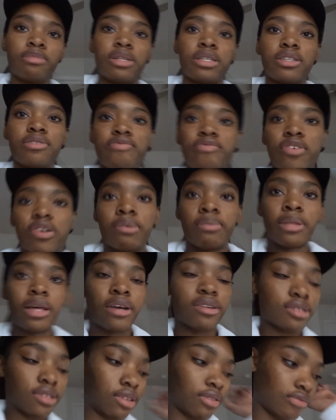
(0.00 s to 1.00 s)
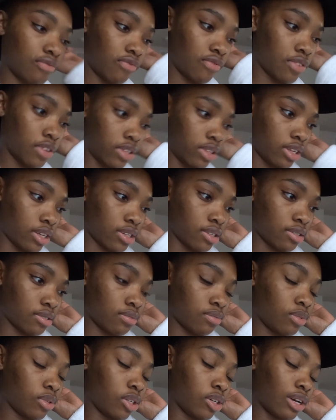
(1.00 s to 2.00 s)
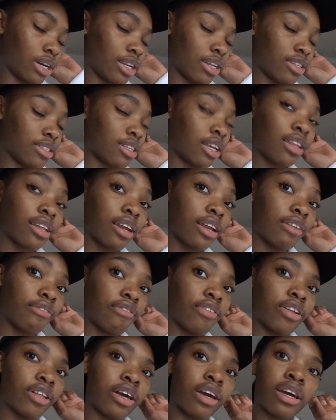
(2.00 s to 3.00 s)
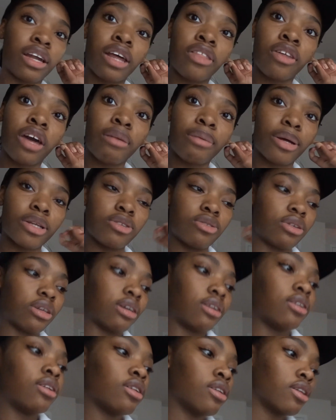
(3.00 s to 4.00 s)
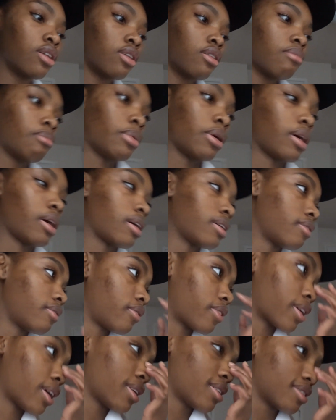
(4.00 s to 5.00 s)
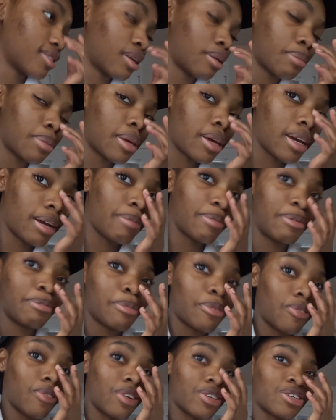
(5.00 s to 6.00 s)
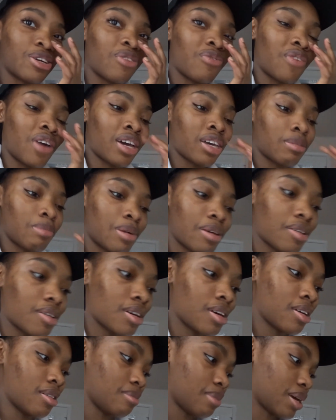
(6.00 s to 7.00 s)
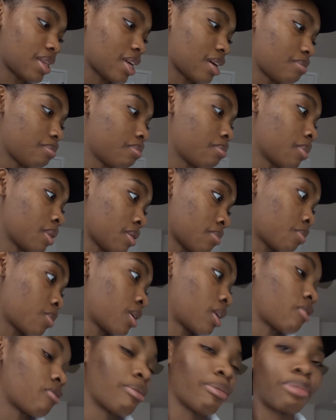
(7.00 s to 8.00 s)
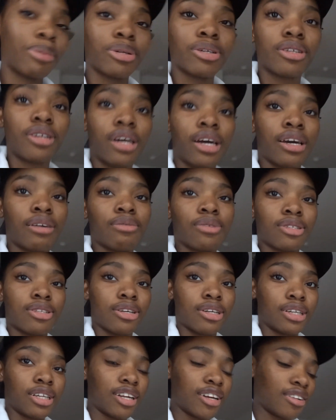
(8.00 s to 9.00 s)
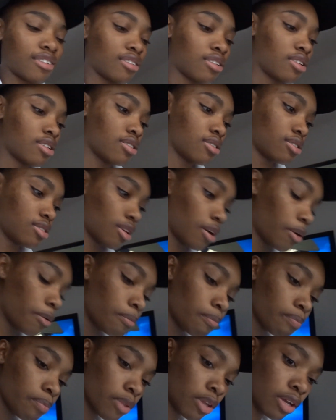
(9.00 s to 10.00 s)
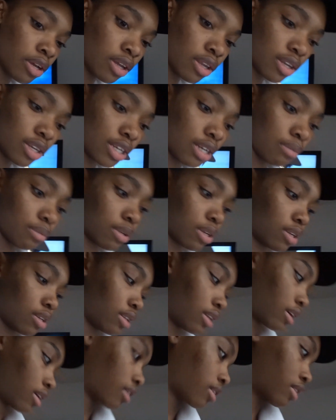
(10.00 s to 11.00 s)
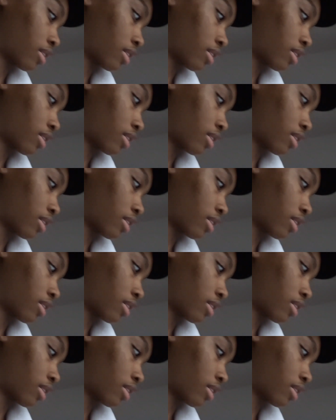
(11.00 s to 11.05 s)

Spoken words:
but didn't film that because I didn't feel like, well no, it's not that I didn't feel like it, I thought about doing it, but I forgot to set up the camera before I started vacuuming, and by the point I remembered, I was already done. So, now I'm gonna like